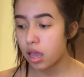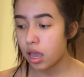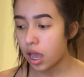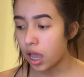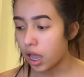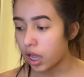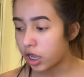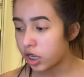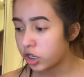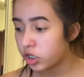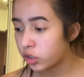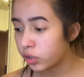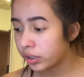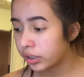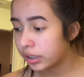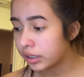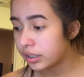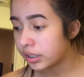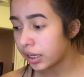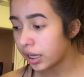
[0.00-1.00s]
And you're
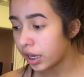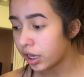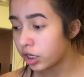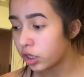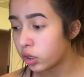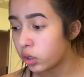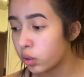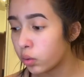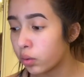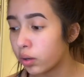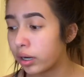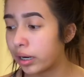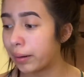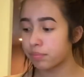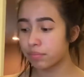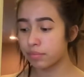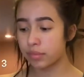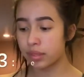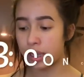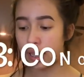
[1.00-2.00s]
gonna take your
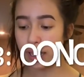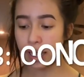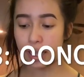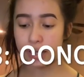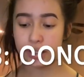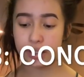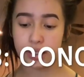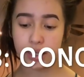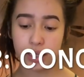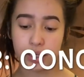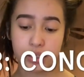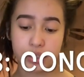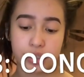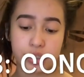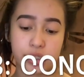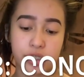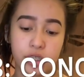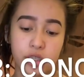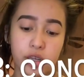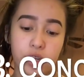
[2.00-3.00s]
handy dandy
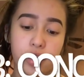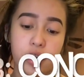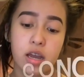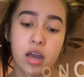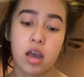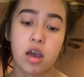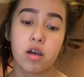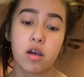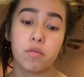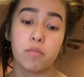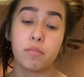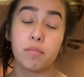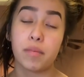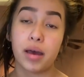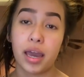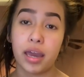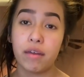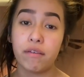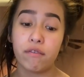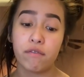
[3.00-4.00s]
concealer.
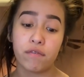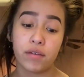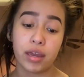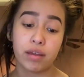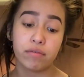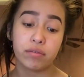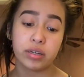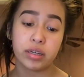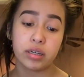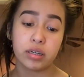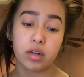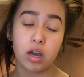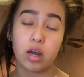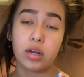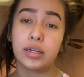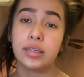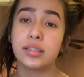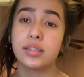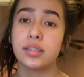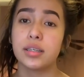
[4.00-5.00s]
My favorite,
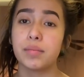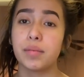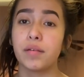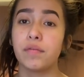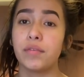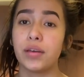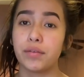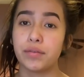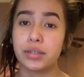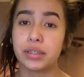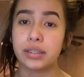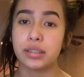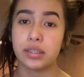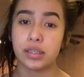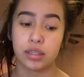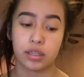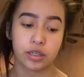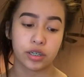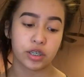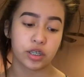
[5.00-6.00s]
honestly, my favorite
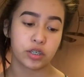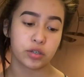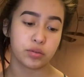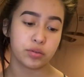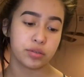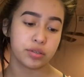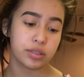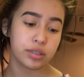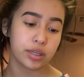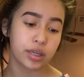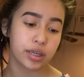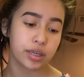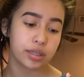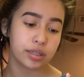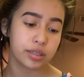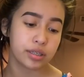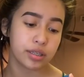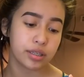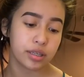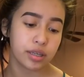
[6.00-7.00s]
concealer to use
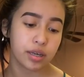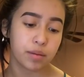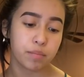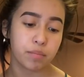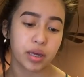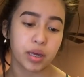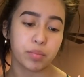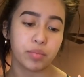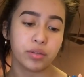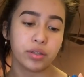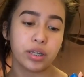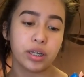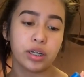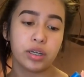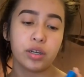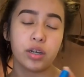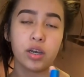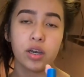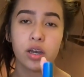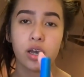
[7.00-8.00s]
is the
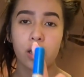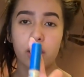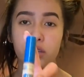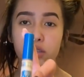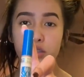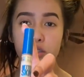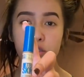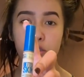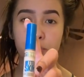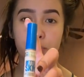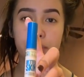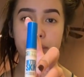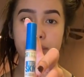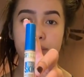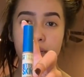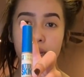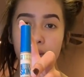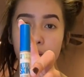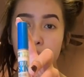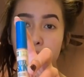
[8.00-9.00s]
Maybelline Super
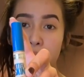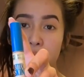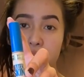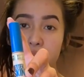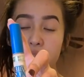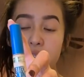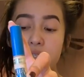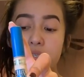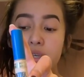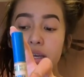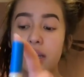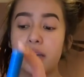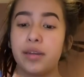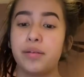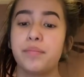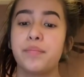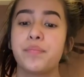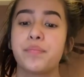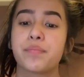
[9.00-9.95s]
Stay Better Skin.